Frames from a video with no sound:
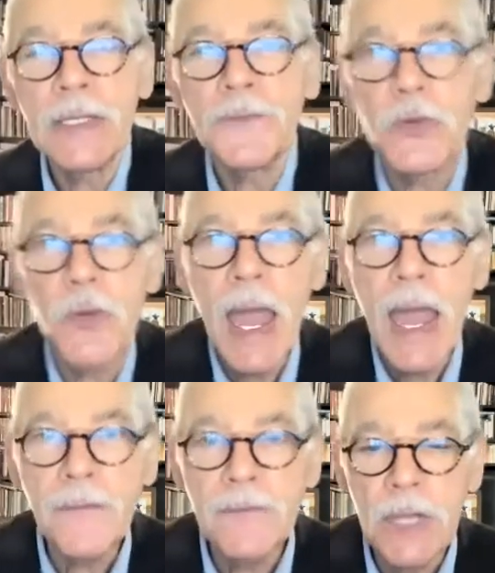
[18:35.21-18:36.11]
If you
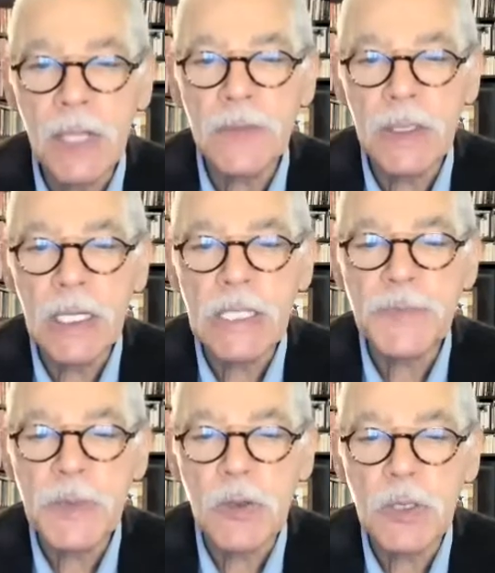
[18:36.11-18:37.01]
have nothing, it's
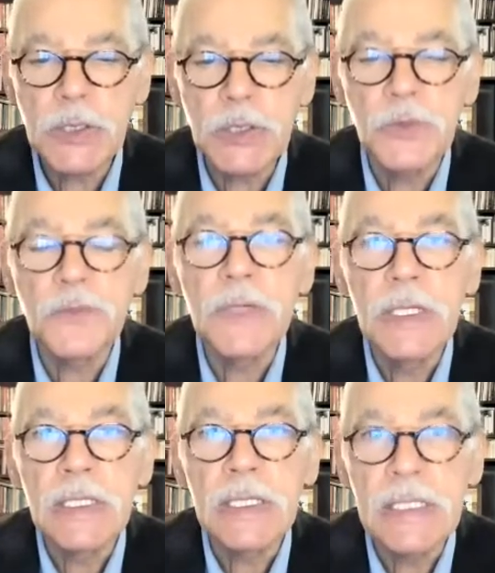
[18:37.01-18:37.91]
because you've
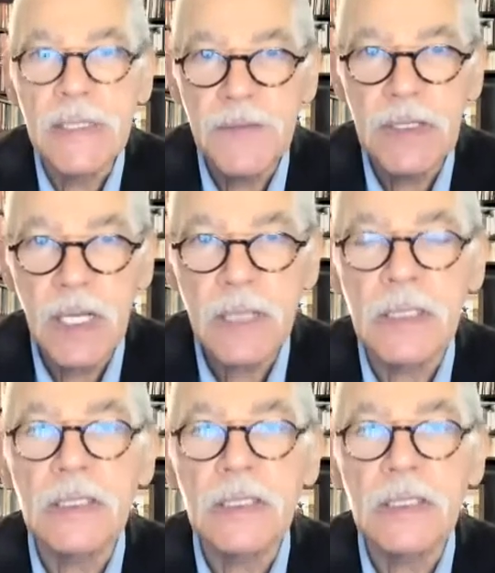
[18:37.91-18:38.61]
given nothing.